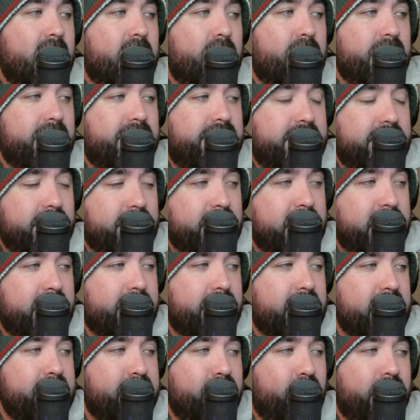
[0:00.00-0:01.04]
with
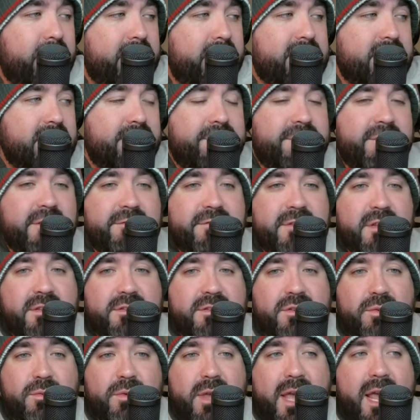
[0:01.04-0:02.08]
33 points in
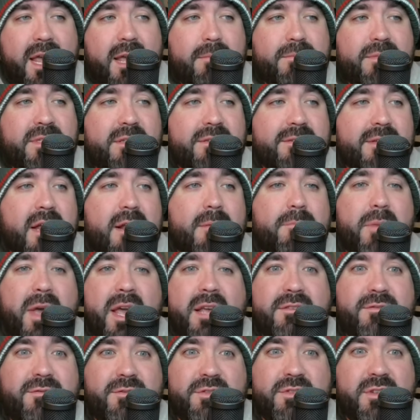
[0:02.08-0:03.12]
52 games, he's on a
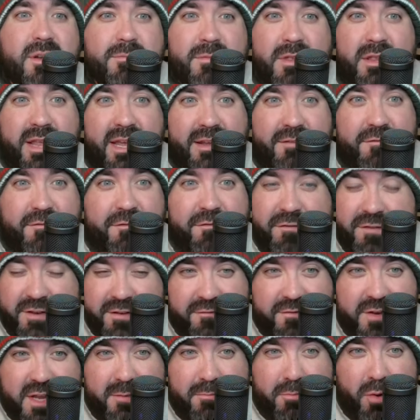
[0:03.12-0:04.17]
pace for something like
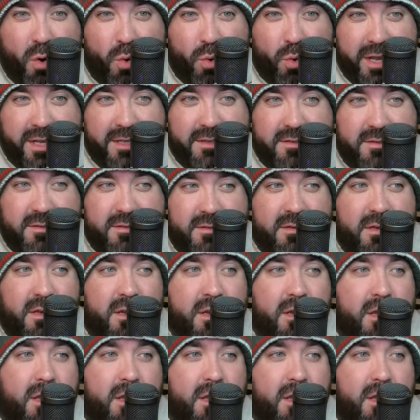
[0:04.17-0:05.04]
50 points.